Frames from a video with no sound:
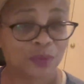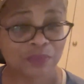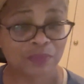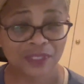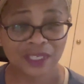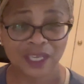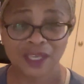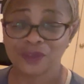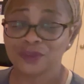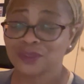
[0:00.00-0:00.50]

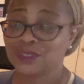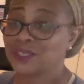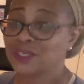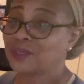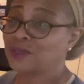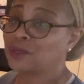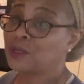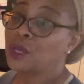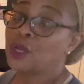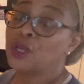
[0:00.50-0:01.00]
potatoes
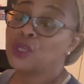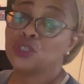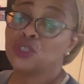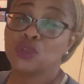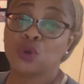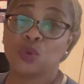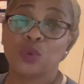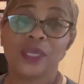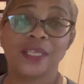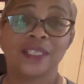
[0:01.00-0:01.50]
here.
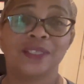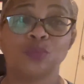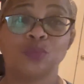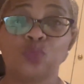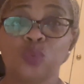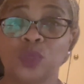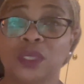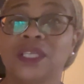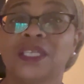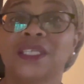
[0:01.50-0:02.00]
So it
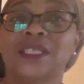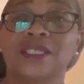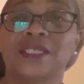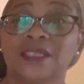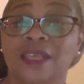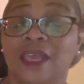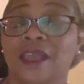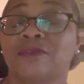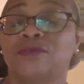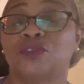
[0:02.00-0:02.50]
really
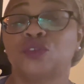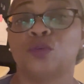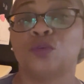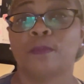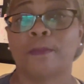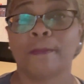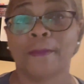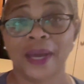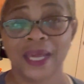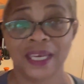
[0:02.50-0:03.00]
saves you
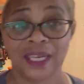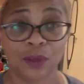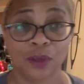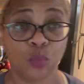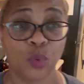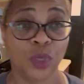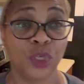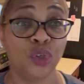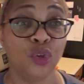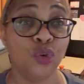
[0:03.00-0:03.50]
money
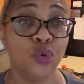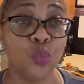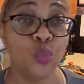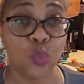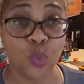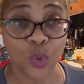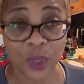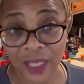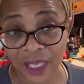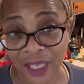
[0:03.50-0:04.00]
when you
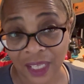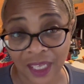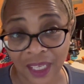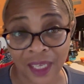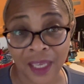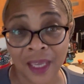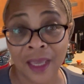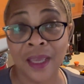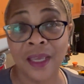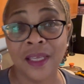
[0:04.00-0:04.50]

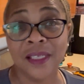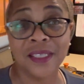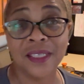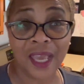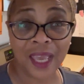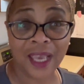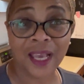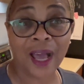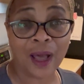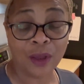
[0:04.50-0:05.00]
really
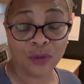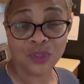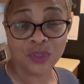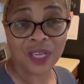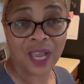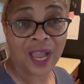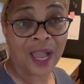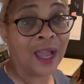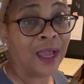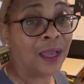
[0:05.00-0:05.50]
take out
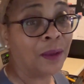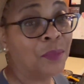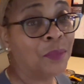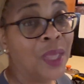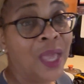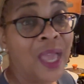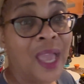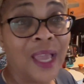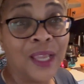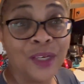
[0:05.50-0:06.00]
time
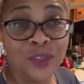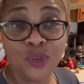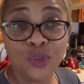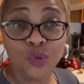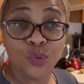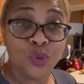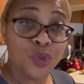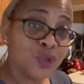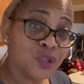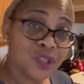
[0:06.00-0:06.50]
and
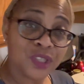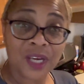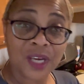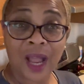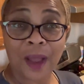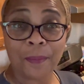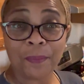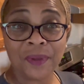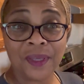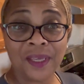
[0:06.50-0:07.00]
do your
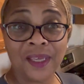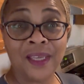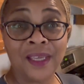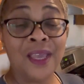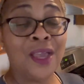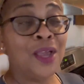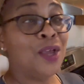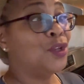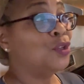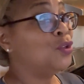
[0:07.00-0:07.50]
shopping,
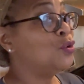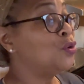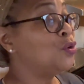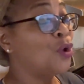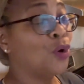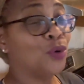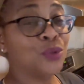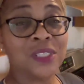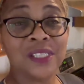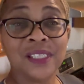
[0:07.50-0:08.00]
you
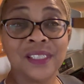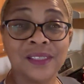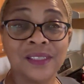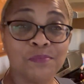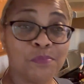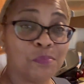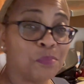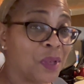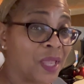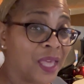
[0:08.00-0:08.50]
know,
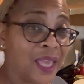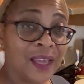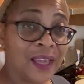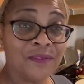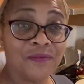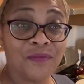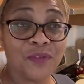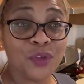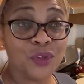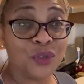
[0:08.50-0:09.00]

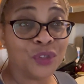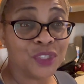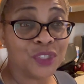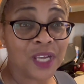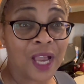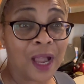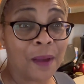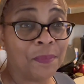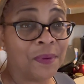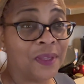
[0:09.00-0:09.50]
plan for your
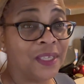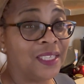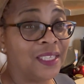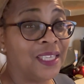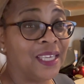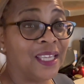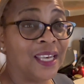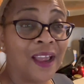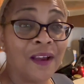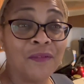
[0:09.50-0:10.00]
shopping,
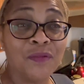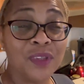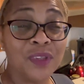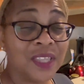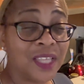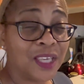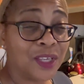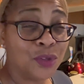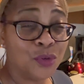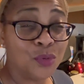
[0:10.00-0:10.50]
get
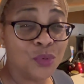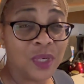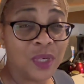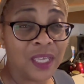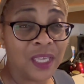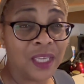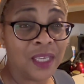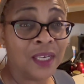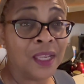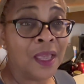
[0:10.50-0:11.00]
everything you
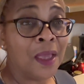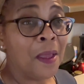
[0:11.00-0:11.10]
need,